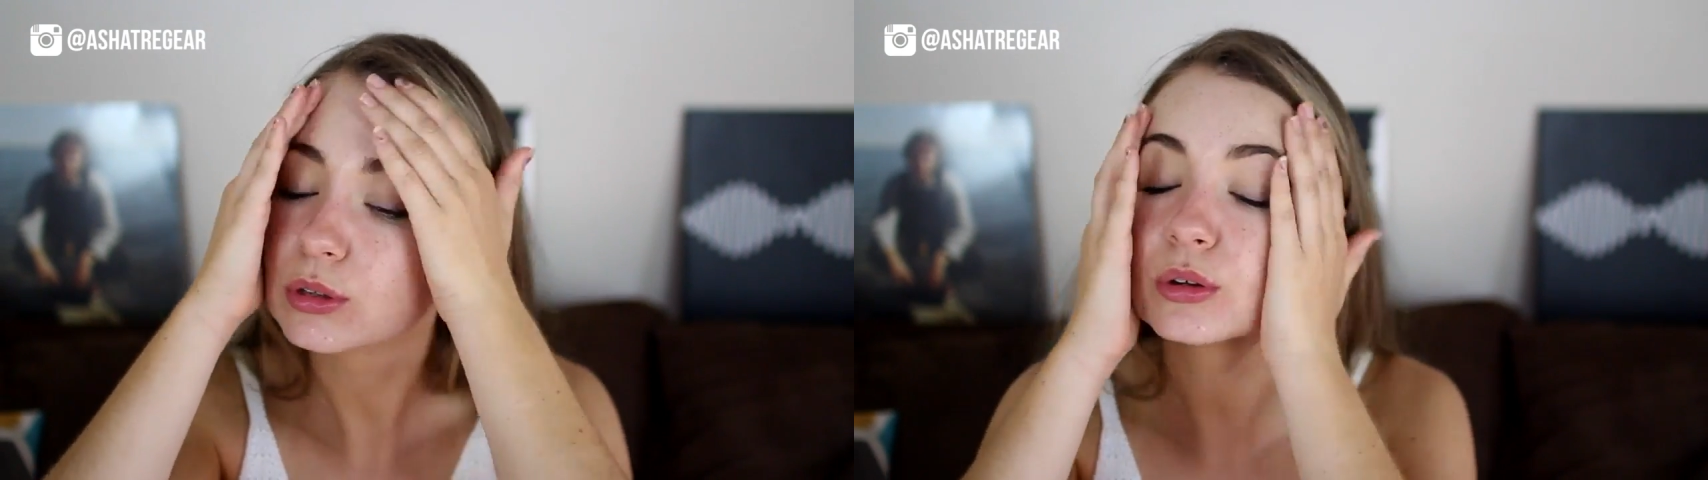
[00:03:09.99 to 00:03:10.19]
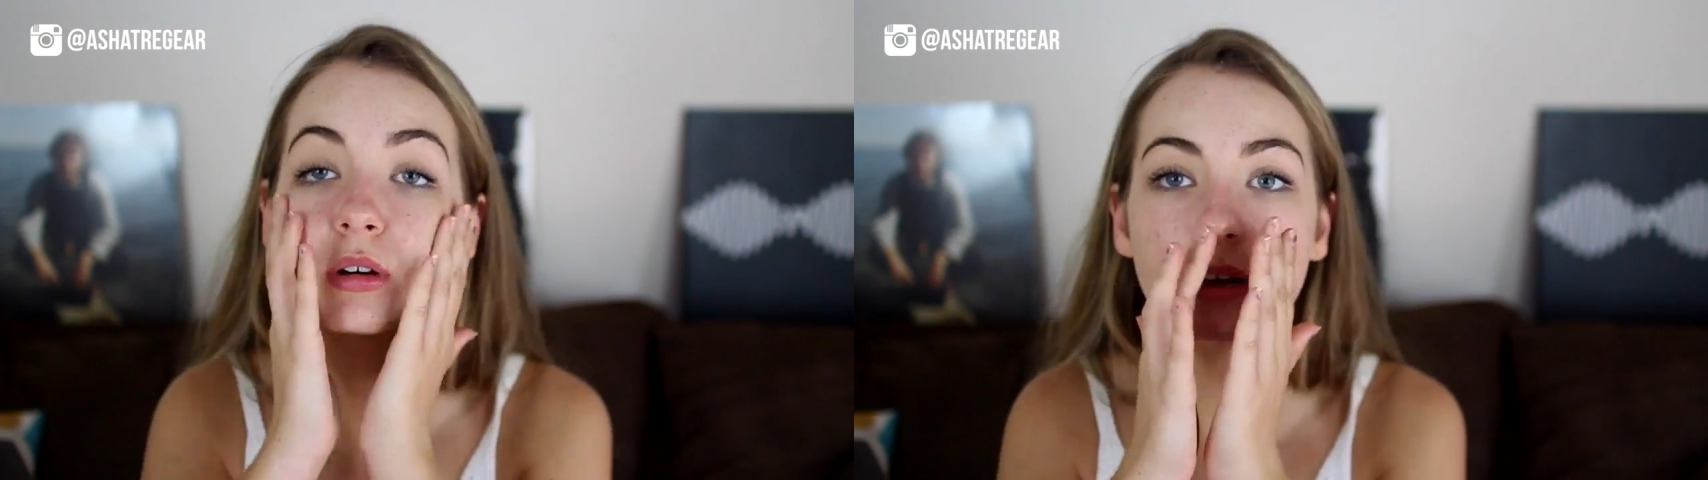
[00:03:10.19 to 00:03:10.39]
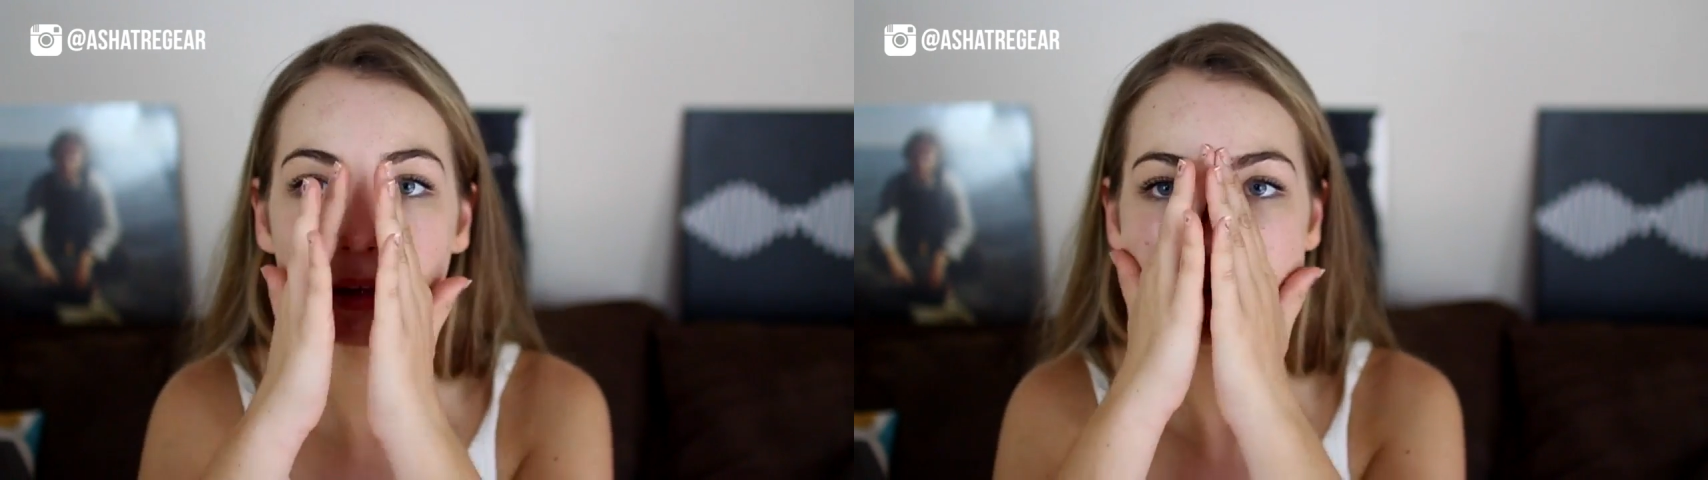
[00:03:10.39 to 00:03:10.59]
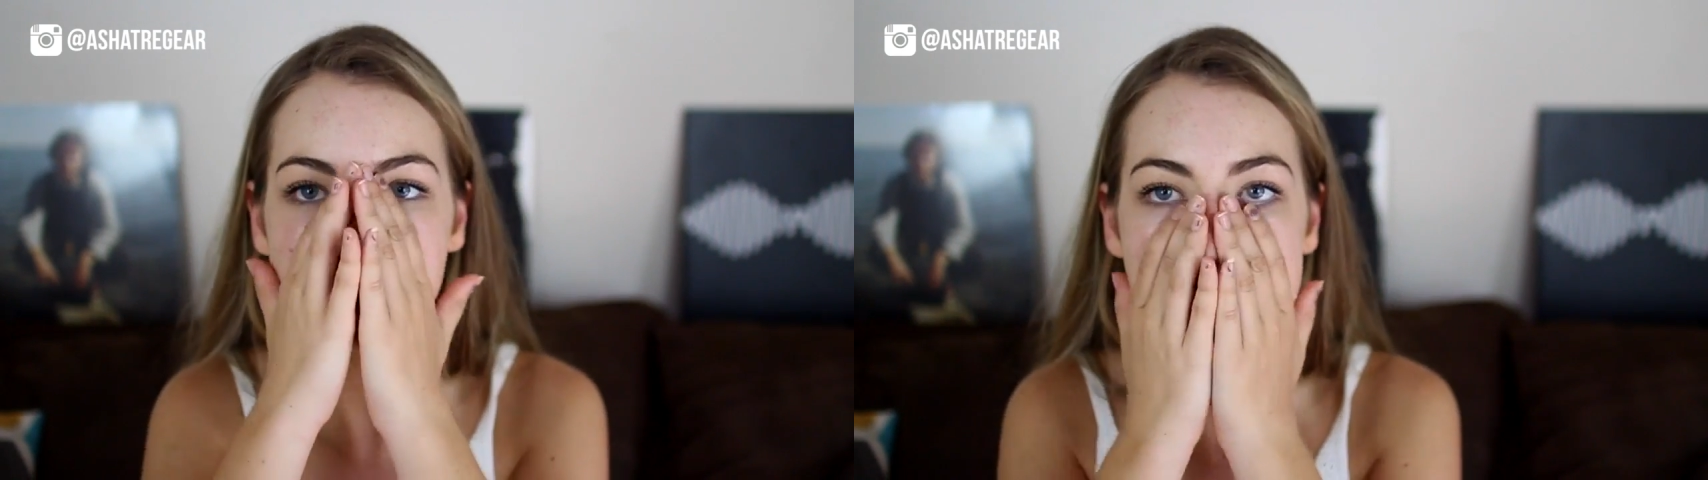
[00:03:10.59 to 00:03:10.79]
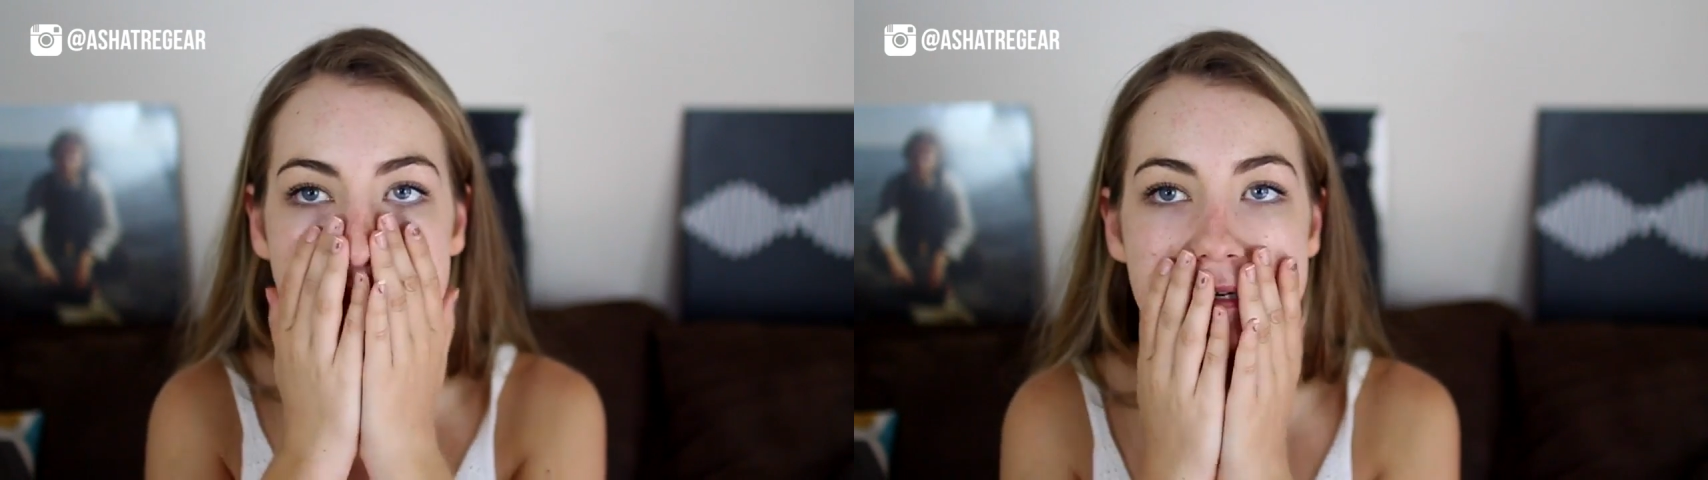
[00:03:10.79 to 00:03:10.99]
look a
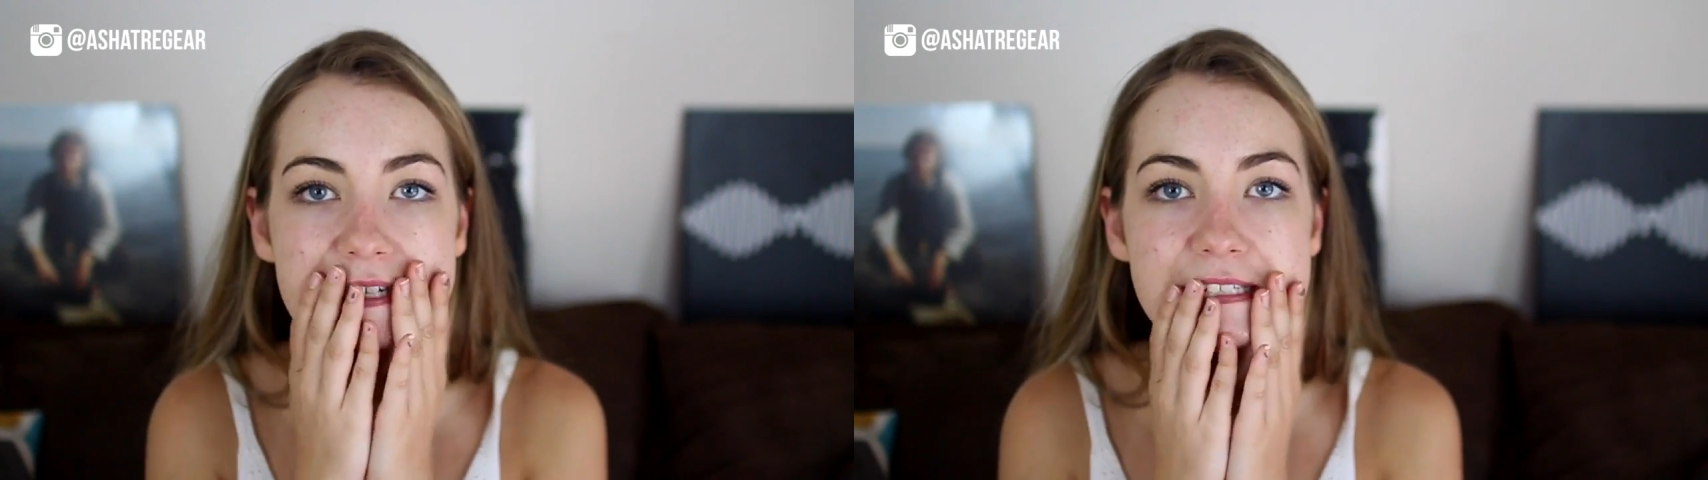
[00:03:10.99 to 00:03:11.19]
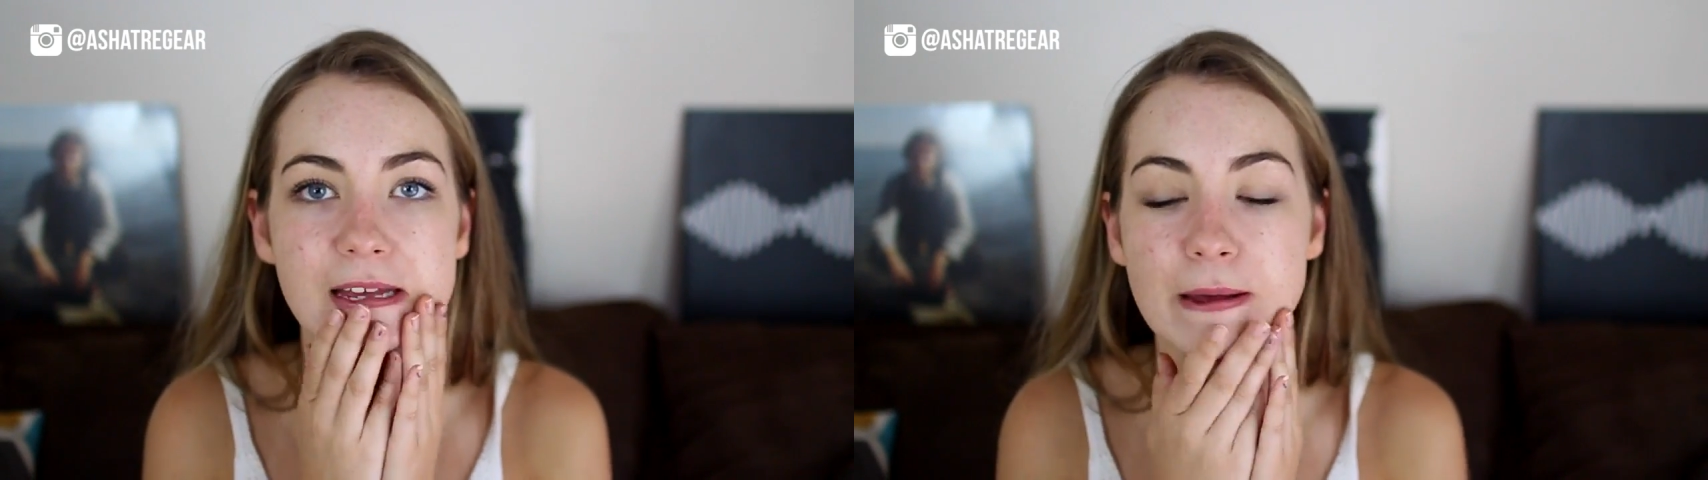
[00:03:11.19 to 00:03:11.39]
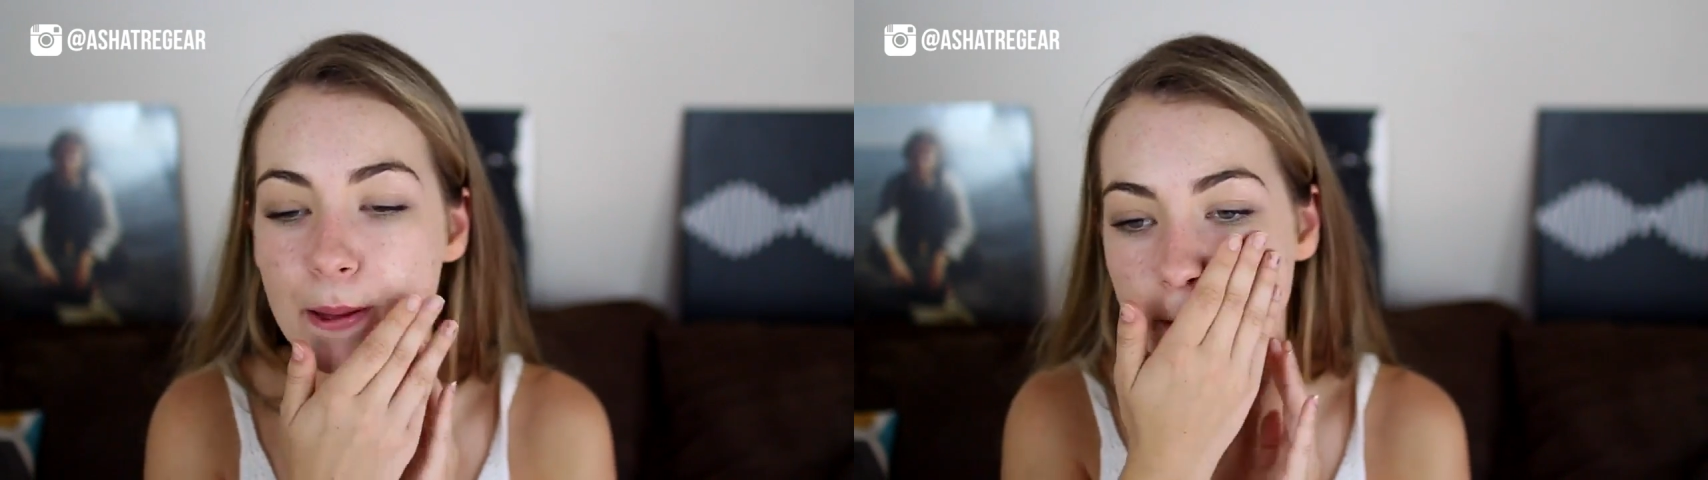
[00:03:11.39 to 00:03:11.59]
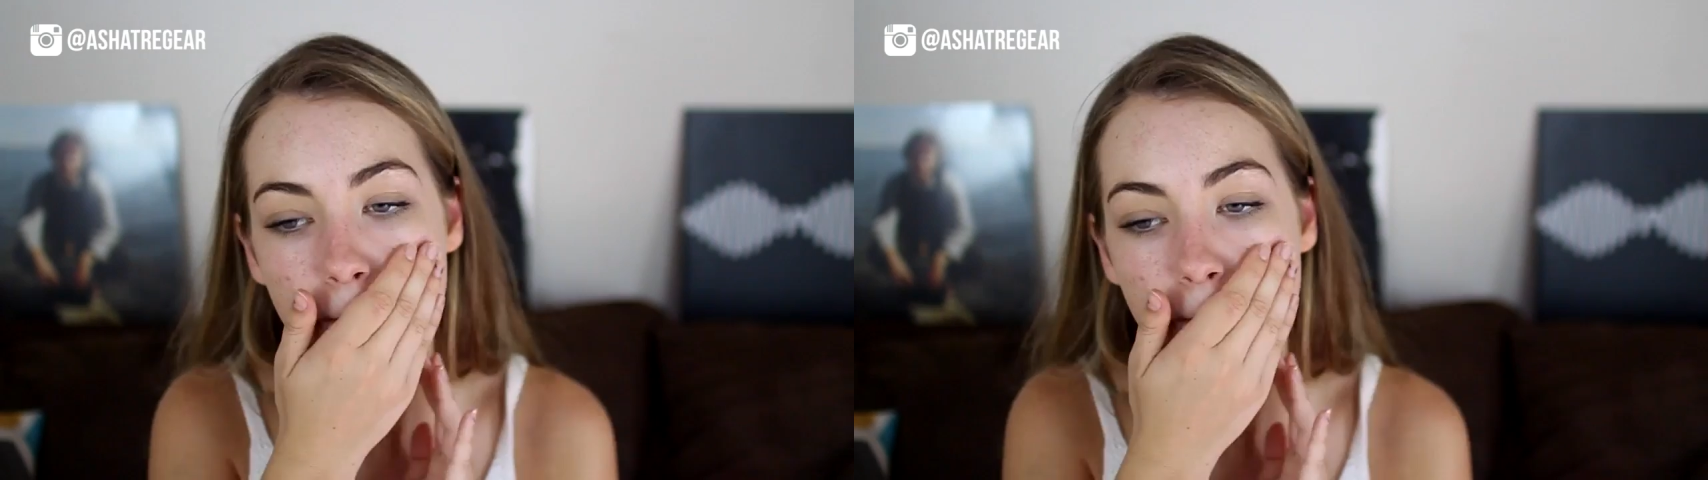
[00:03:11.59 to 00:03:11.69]
lot nicer.